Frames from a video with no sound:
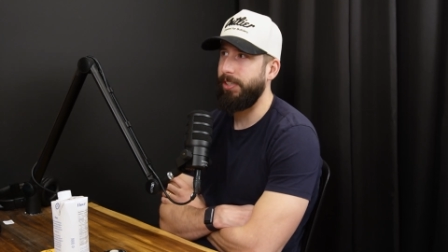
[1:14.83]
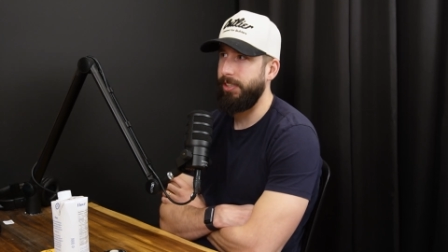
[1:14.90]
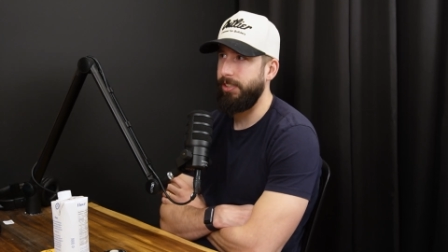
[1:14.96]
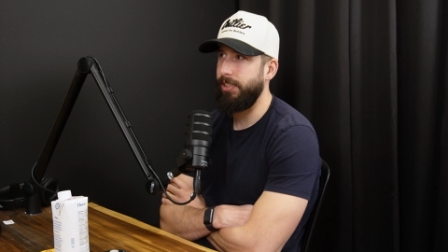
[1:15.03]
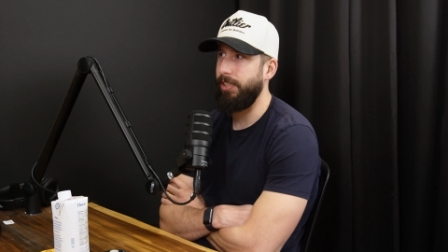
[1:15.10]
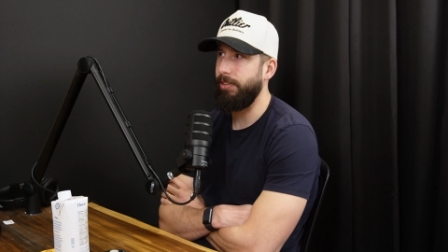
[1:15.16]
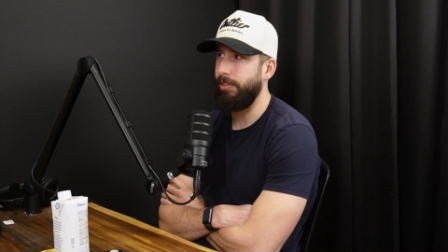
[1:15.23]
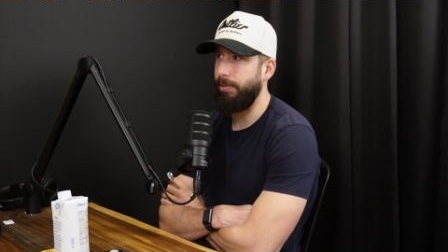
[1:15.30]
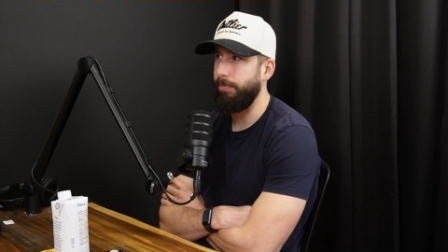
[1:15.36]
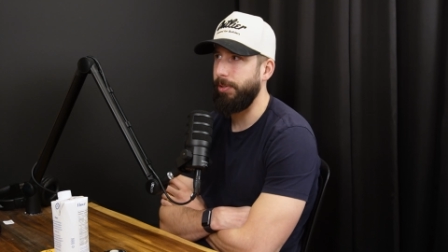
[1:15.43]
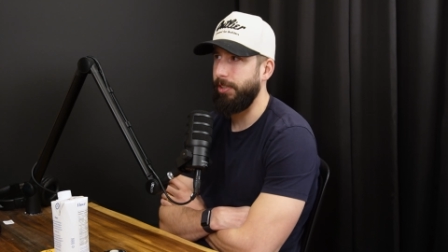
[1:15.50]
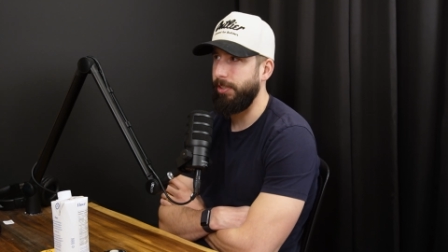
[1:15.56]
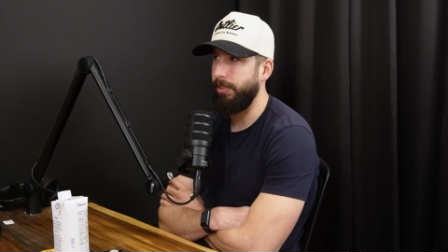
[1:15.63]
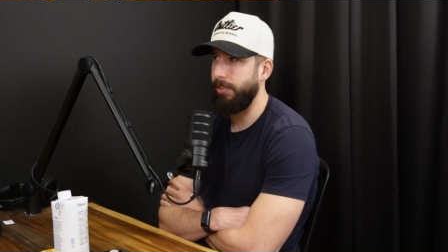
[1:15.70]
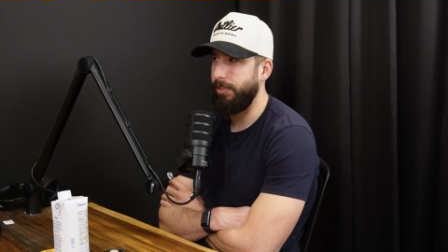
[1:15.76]
I said I'm
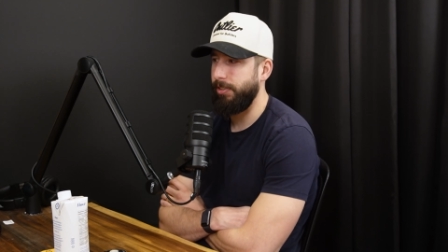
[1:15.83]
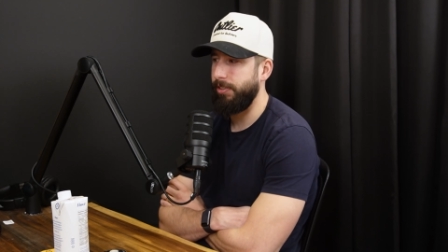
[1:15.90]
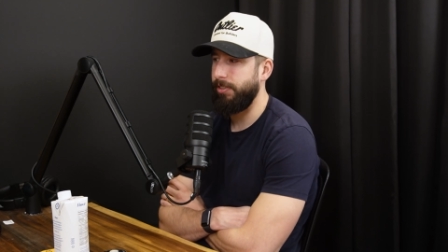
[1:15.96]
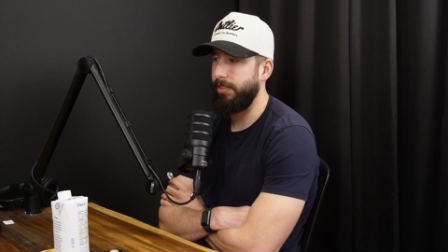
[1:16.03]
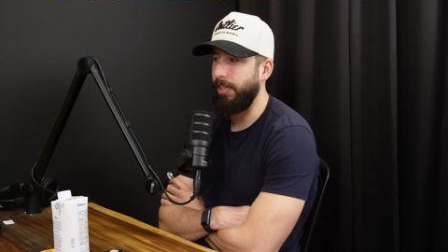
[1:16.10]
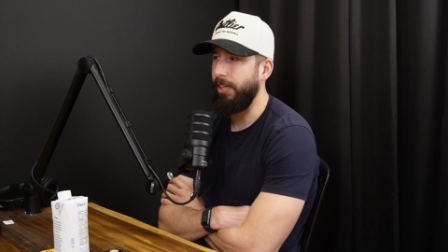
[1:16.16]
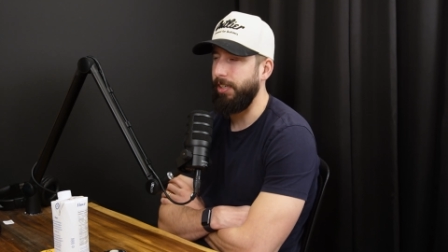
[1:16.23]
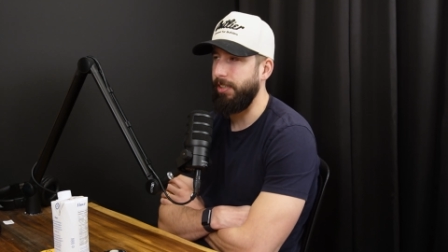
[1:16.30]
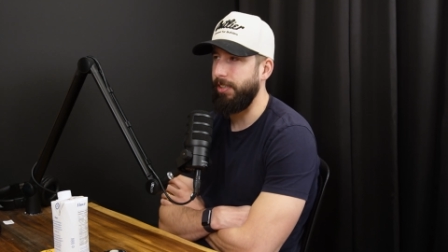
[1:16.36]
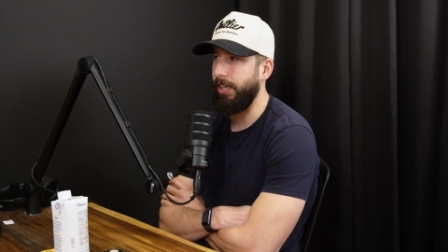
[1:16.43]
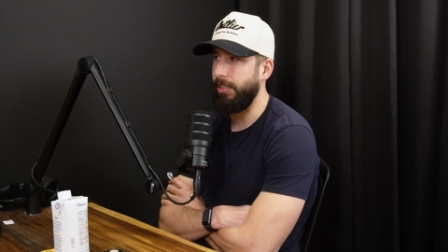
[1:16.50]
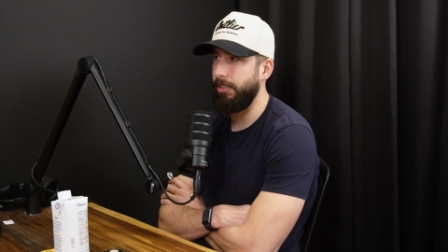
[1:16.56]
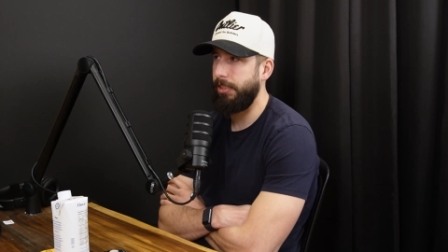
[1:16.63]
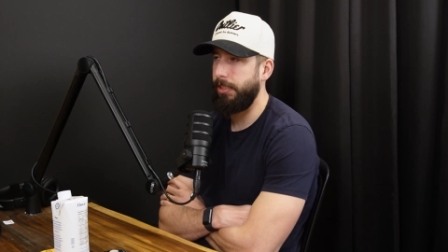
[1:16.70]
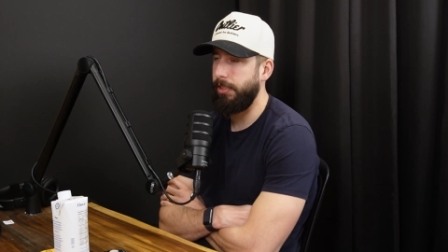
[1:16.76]
going to get
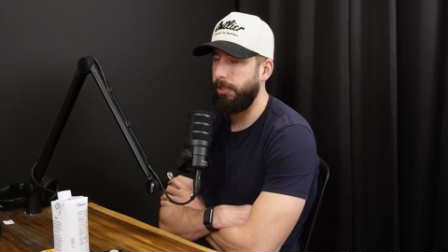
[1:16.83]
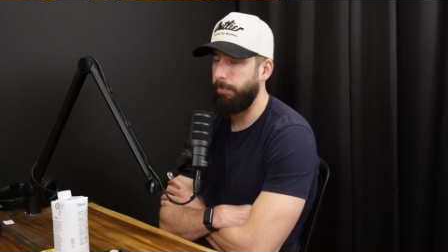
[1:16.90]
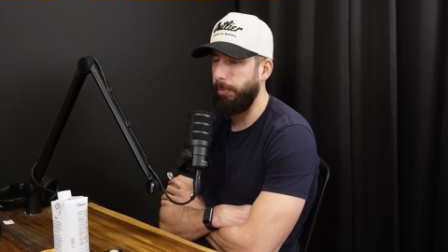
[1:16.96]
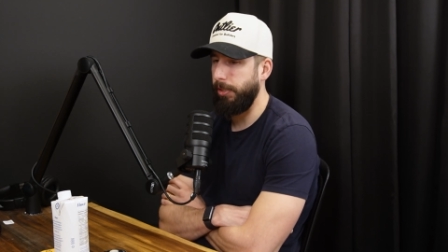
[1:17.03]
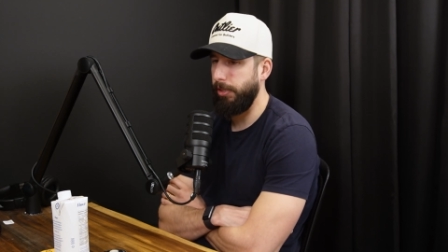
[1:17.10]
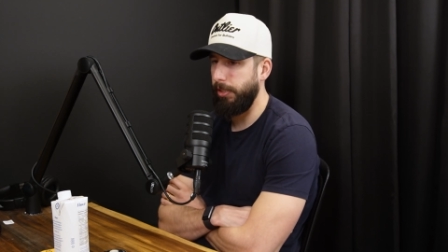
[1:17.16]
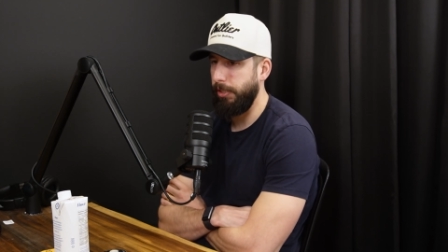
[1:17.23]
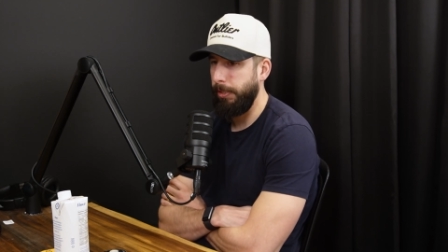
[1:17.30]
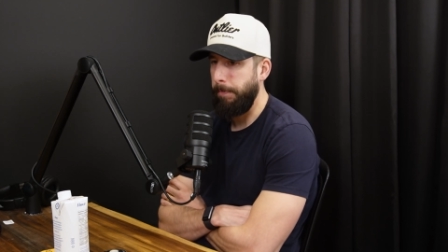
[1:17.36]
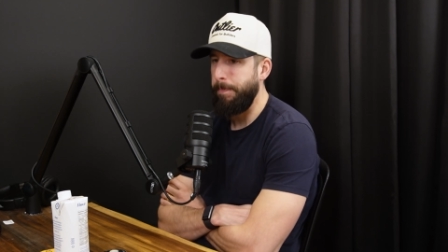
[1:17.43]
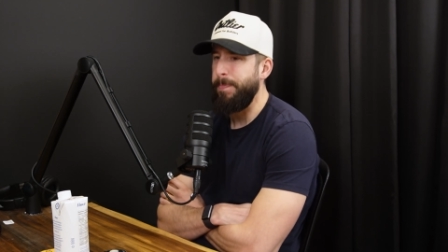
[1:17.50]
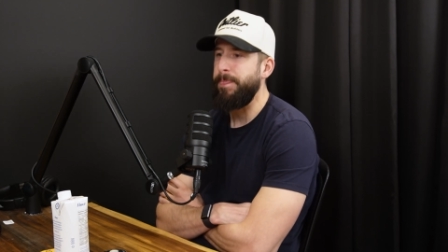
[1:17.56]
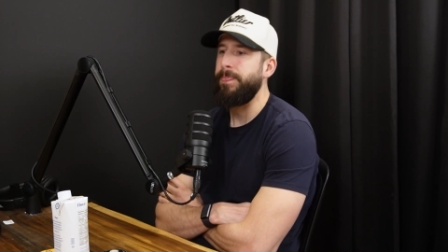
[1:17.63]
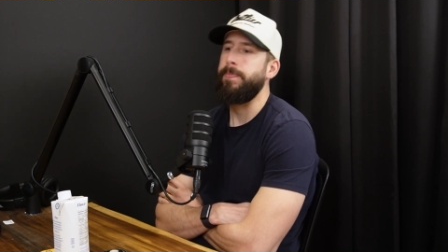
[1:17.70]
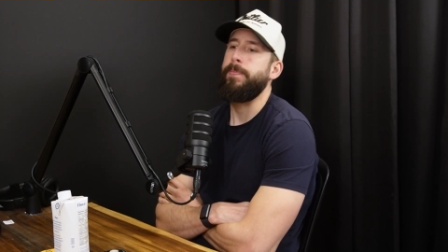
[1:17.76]
intense this month,
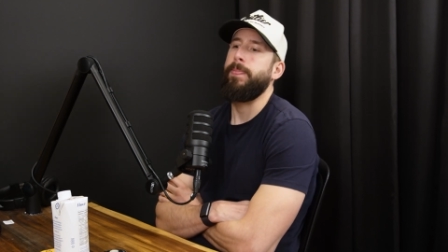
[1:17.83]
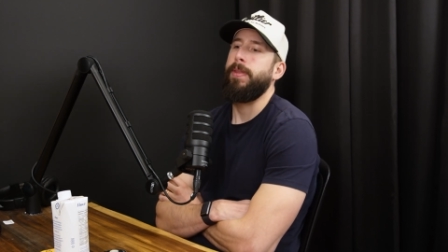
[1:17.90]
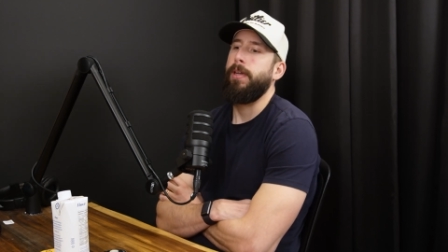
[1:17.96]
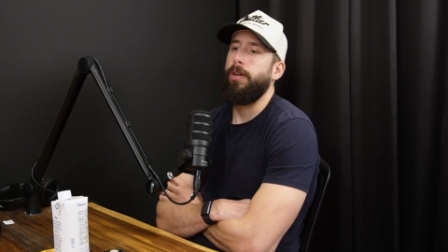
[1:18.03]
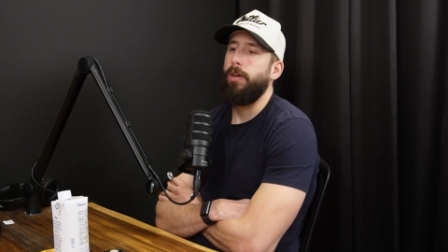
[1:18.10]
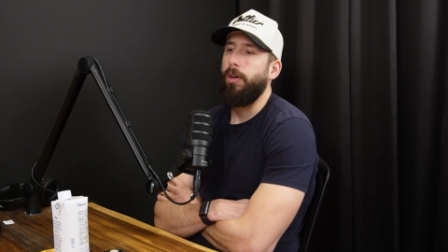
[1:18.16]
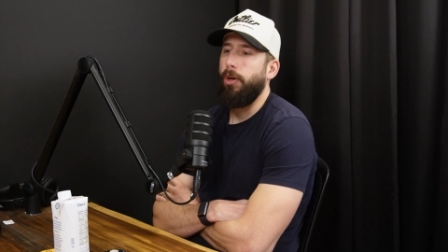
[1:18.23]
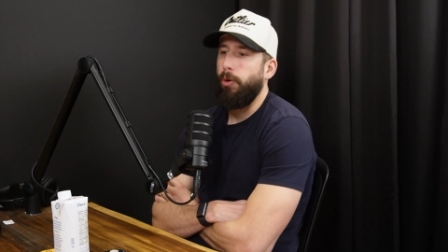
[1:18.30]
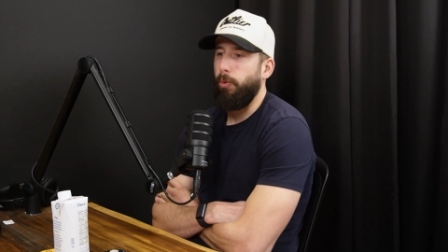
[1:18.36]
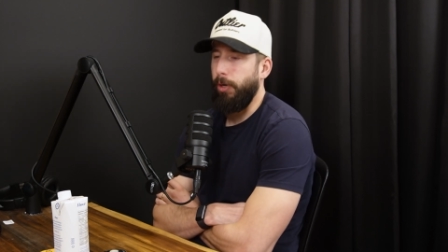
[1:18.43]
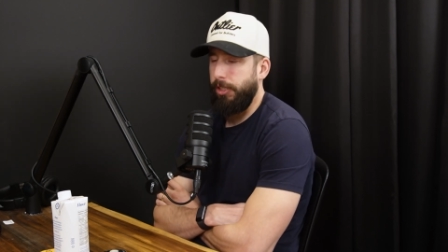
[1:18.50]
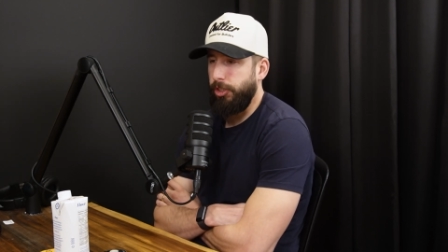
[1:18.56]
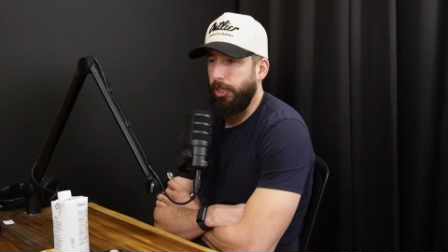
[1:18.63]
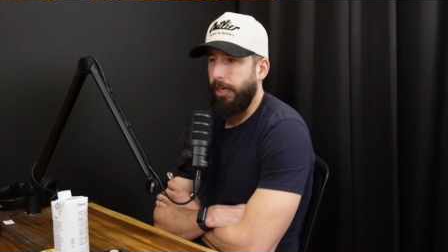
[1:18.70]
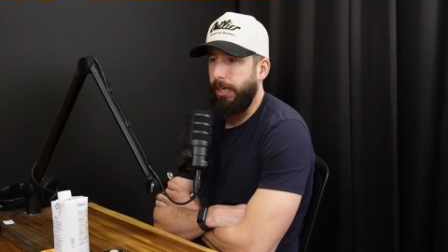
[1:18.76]

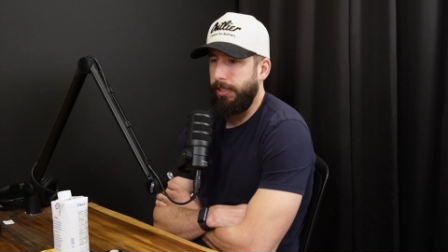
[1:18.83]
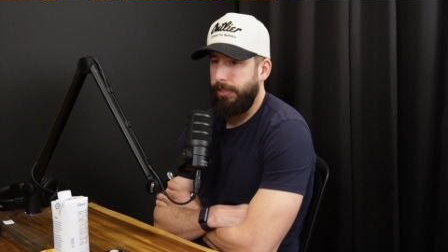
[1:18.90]
which I